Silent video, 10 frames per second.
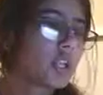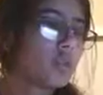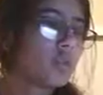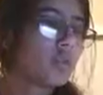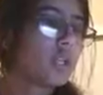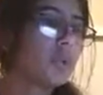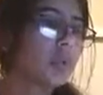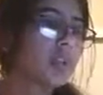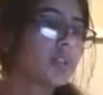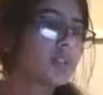can you
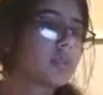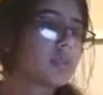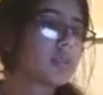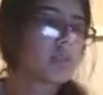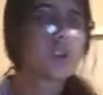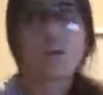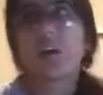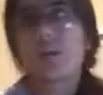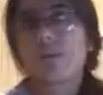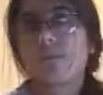read while listening to music?
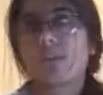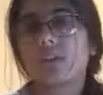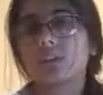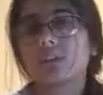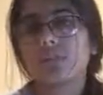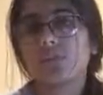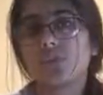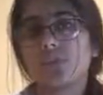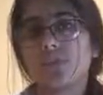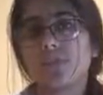If I listen to
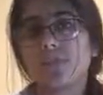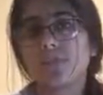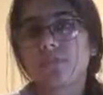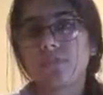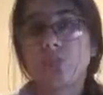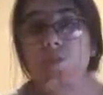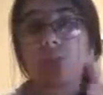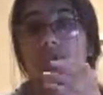music or